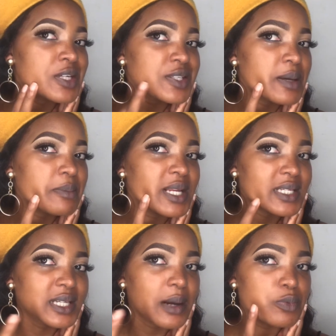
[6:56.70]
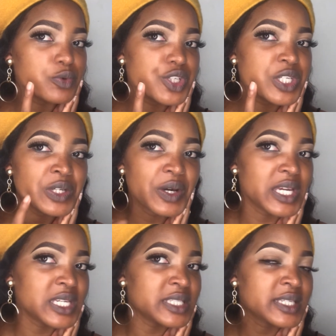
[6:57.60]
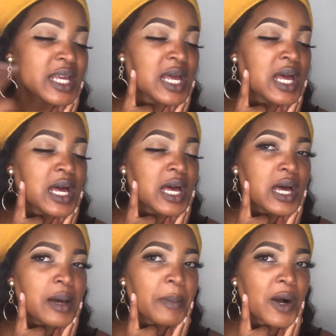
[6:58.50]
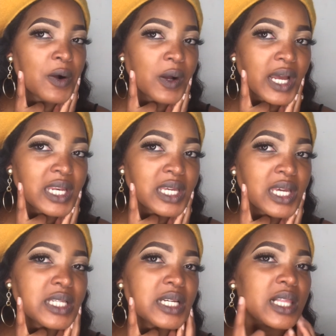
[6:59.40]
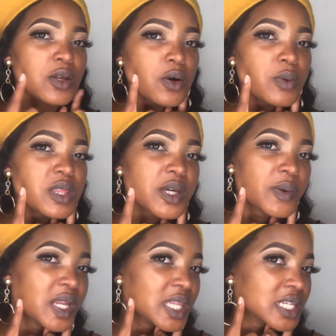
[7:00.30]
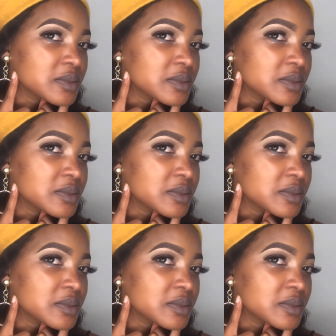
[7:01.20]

try blend cappuccino and mahogany, and I'll go with the one that